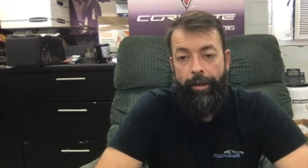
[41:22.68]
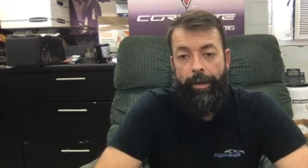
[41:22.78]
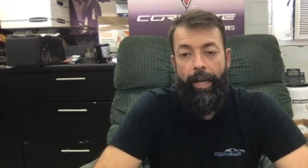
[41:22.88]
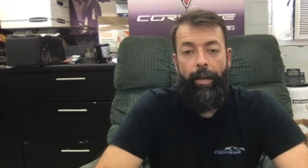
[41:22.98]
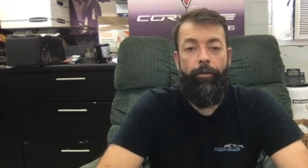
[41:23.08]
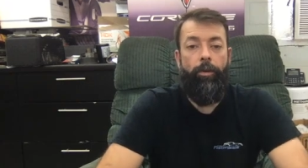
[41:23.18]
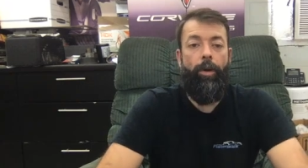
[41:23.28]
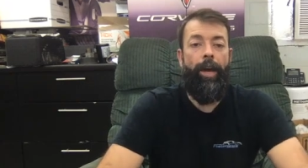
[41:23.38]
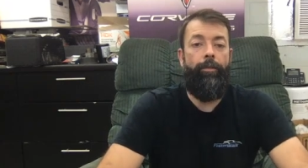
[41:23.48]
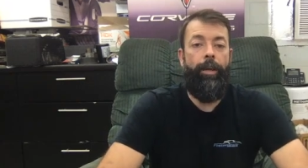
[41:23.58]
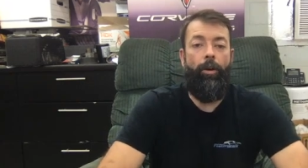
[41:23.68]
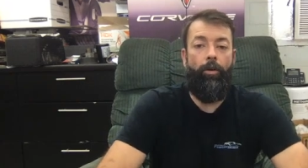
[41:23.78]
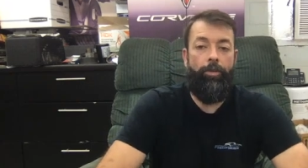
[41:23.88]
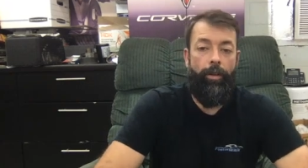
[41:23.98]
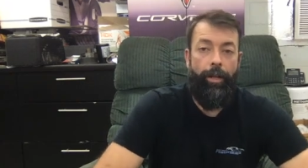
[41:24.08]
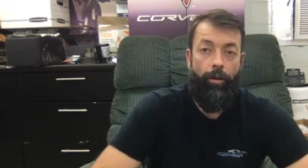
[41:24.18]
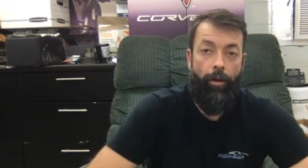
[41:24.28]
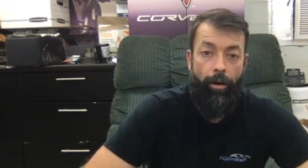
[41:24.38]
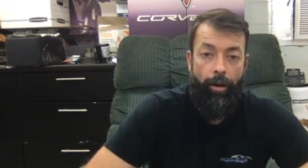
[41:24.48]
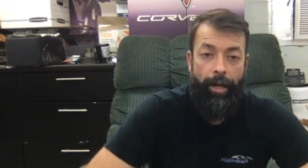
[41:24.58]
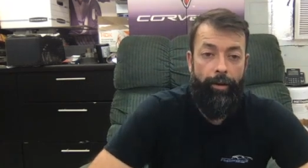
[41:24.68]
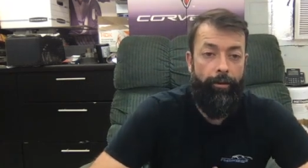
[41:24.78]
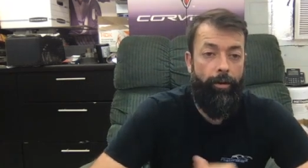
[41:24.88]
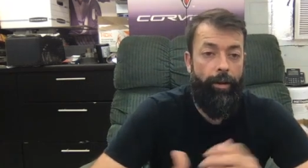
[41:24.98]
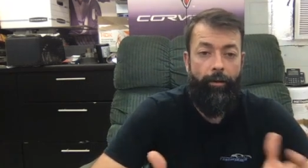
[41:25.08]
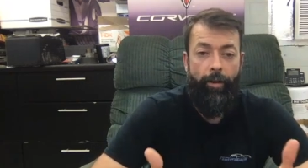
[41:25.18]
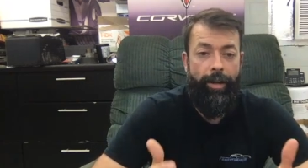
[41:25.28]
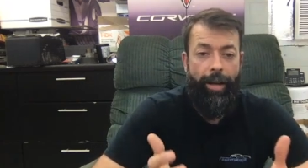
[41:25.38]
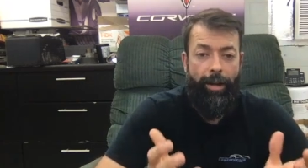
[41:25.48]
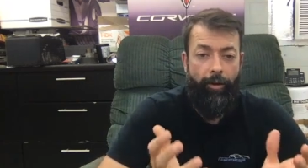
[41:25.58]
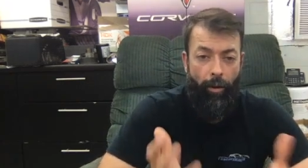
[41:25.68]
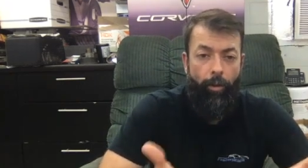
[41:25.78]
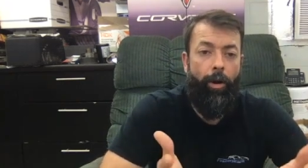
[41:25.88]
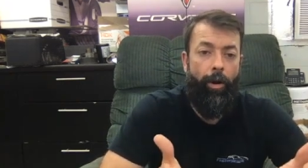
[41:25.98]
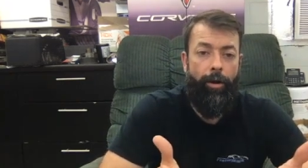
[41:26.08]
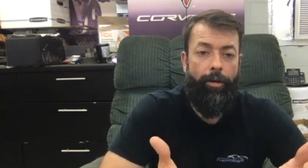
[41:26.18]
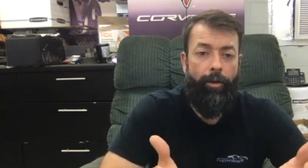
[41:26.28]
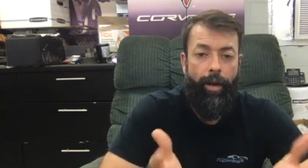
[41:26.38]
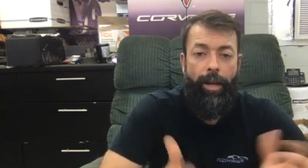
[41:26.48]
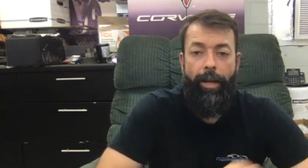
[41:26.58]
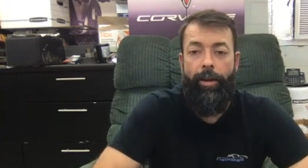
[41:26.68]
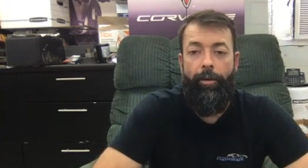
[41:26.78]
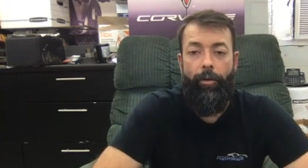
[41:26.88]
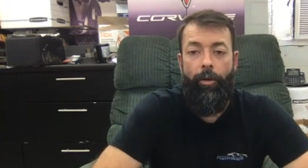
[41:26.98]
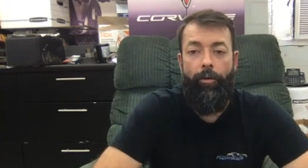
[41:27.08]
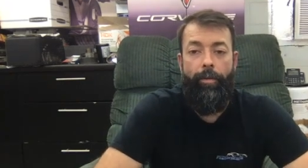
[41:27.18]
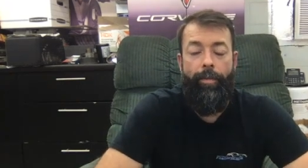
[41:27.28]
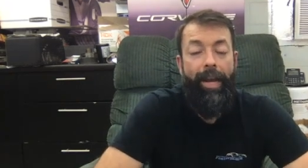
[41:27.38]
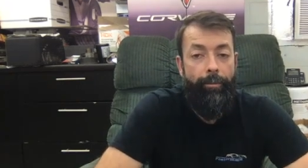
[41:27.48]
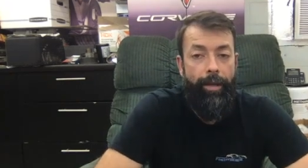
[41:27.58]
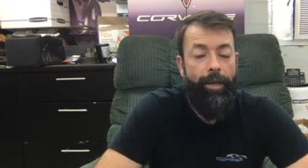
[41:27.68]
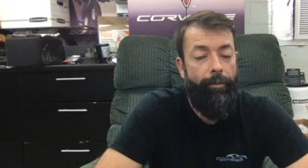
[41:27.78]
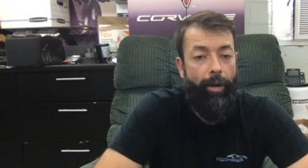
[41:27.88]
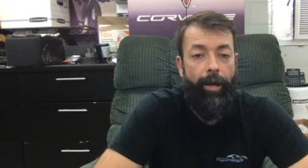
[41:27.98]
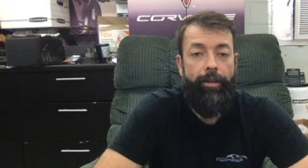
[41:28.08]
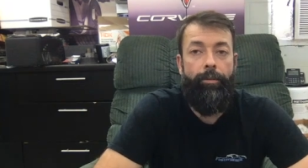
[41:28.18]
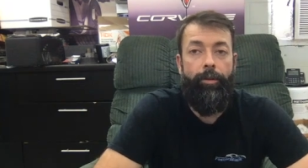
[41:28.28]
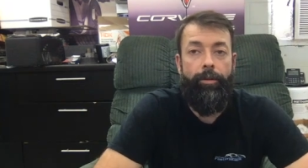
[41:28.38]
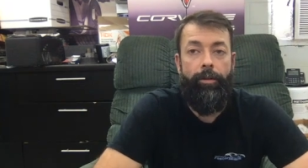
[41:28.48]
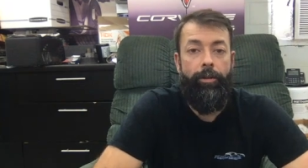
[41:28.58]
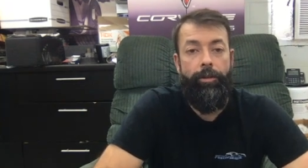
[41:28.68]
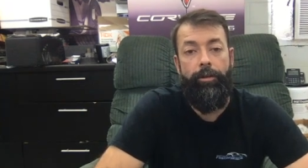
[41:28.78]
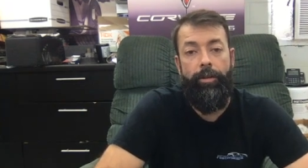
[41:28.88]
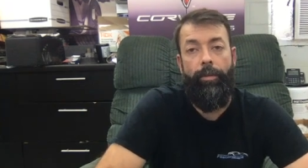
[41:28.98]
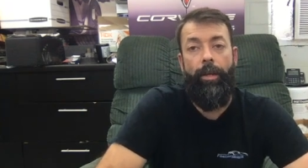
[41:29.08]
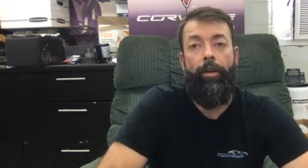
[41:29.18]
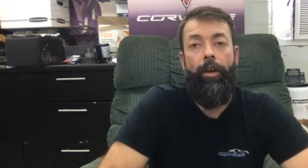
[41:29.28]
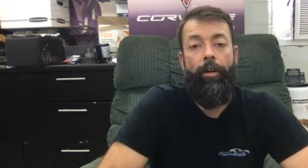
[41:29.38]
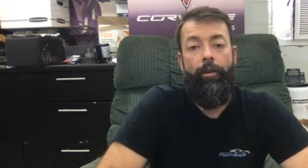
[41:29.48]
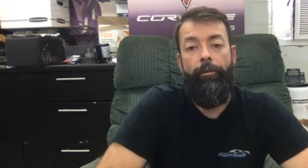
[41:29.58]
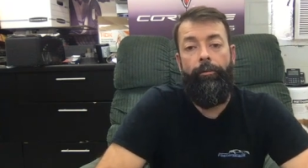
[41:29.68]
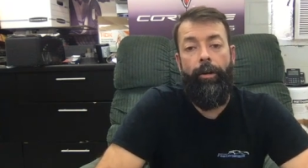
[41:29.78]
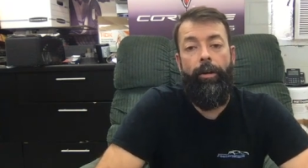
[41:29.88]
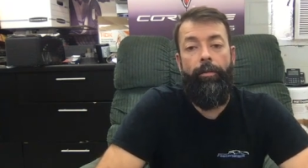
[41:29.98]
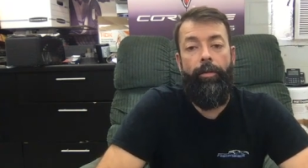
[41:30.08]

If you have a ultralight car, and if you're like running a go-kart, okay, and a rotary might be a possible solution, or something very